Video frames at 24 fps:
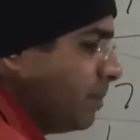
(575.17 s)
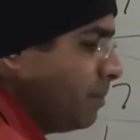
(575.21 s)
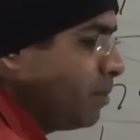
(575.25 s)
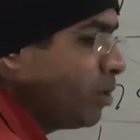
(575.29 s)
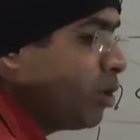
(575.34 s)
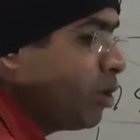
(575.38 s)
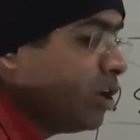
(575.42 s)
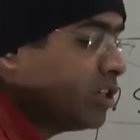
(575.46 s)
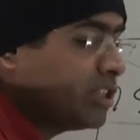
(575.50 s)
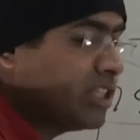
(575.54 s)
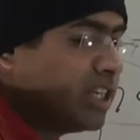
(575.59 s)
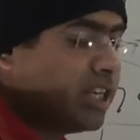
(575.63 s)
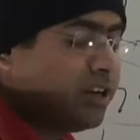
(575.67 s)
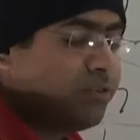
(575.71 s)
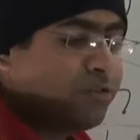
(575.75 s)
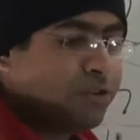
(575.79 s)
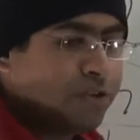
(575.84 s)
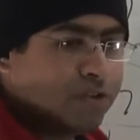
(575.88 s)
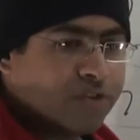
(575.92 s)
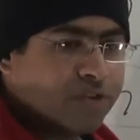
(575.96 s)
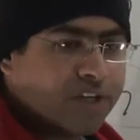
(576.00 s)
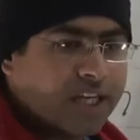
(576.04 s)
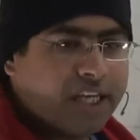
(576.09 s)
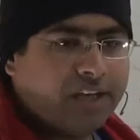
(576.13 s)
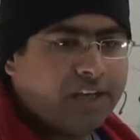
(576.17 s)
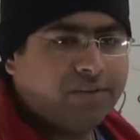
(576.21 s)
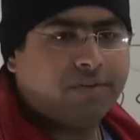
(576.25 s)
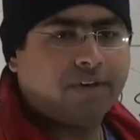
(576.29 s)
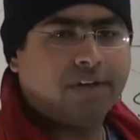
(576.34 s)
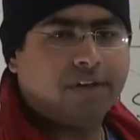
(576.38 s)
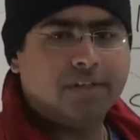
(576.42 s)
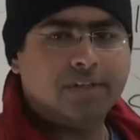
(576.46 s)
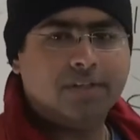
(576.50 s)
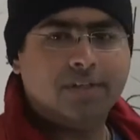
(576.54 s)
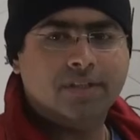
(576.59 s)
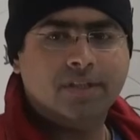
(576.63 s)
Because there are 50
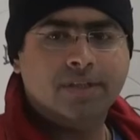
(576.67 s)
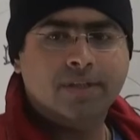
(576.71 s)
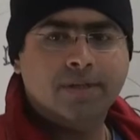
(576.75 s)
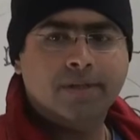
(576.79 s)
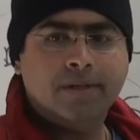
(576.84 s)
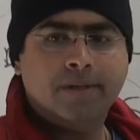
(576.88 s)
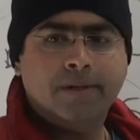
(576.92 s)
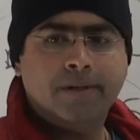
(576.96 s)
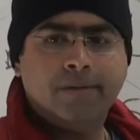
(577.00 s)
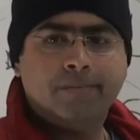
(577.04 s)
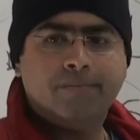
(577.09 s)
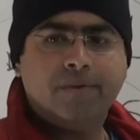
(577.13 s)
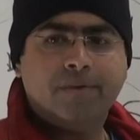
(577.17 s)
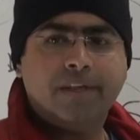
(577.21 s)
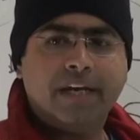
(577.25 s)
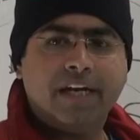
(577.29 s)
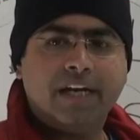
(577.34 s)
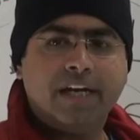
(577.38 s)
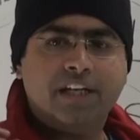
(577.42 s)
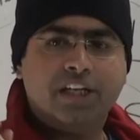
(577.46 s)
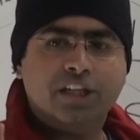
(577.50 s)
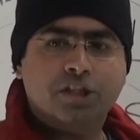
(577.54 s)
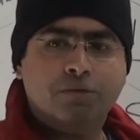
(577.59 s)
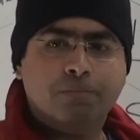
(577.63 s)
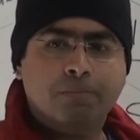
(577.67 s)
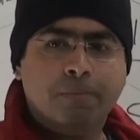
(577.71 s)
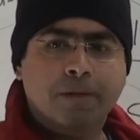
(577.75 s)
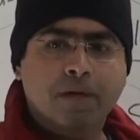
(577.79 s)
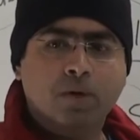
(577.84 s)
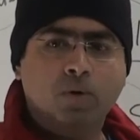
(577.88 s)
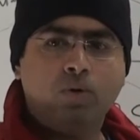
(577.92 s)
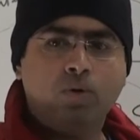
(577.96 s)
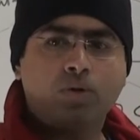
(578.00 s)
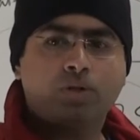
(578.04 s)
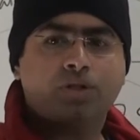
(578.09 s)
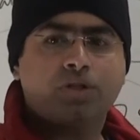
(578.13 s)
rivers, there are
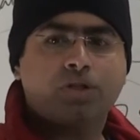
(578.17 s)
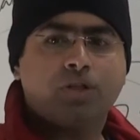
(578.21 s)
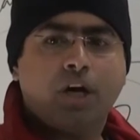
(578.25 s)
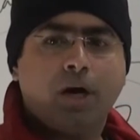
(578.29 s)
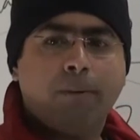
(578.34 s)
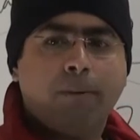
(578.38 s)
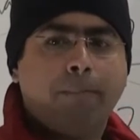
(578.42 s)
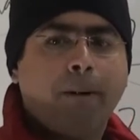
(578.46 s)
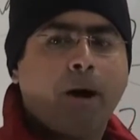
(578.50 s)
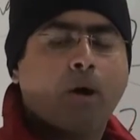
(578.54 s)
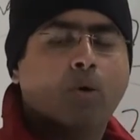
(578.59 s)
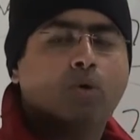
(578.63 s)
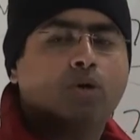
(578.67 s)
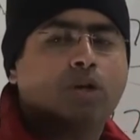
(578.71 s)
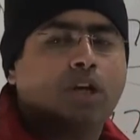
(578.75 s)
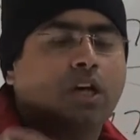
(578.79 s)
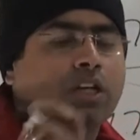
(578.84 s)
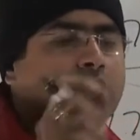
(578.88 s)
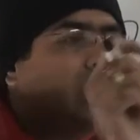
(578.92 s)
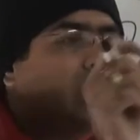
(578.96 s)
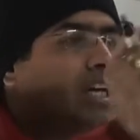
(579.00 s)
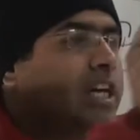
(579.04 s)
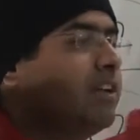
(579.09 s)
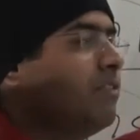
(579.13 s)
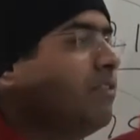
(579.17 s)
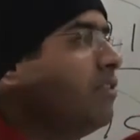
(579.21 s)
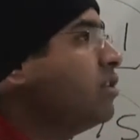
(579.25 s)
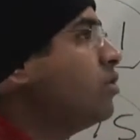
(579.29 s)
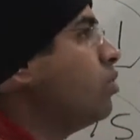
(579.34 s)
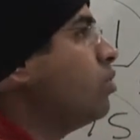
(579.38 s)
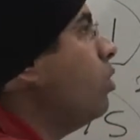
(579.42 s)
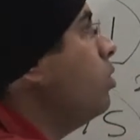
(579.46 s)
disputes about other rivers